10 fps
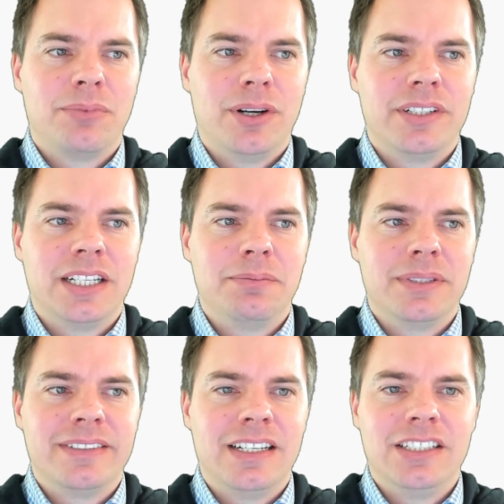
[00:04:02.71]
protein
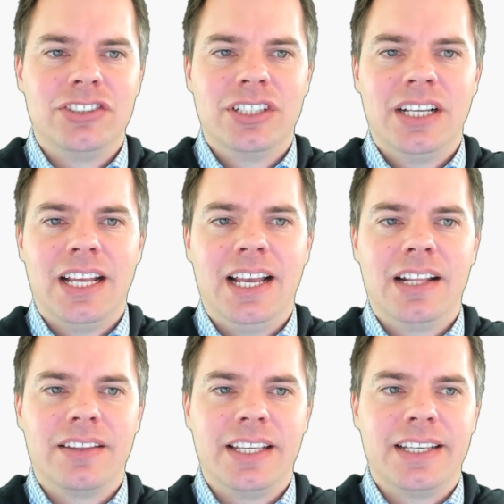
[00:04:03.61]
percentage,
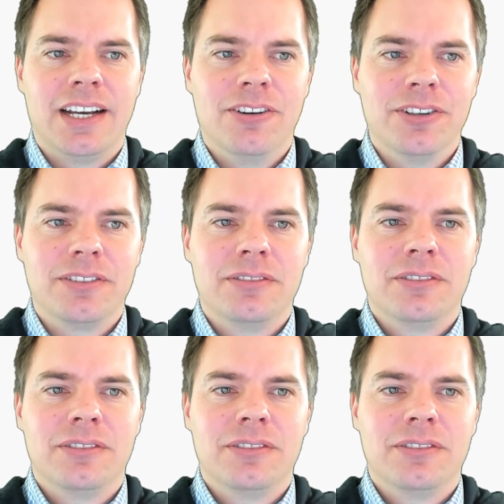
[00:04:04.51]
and the current